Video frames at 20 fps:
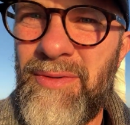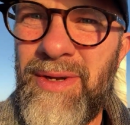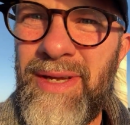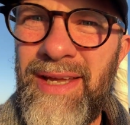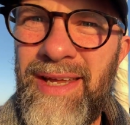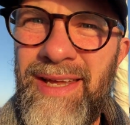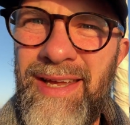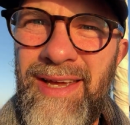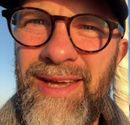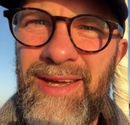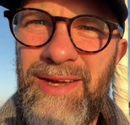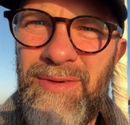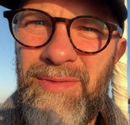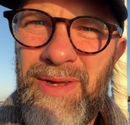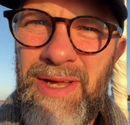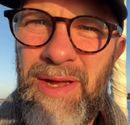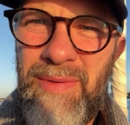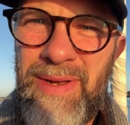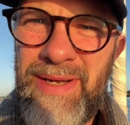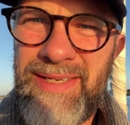we
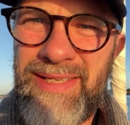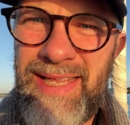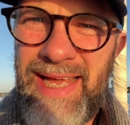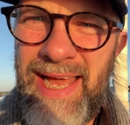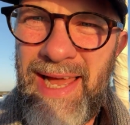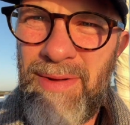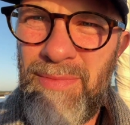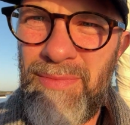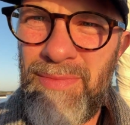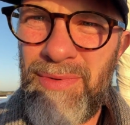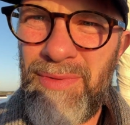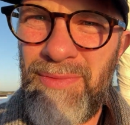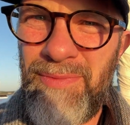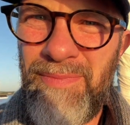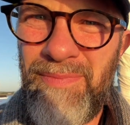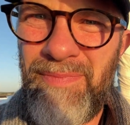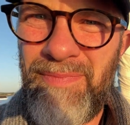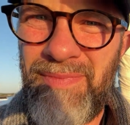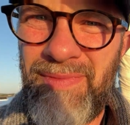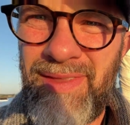come into the Hamble.
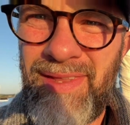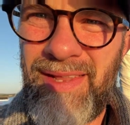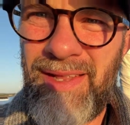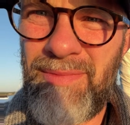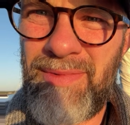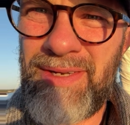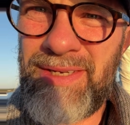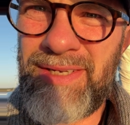Let me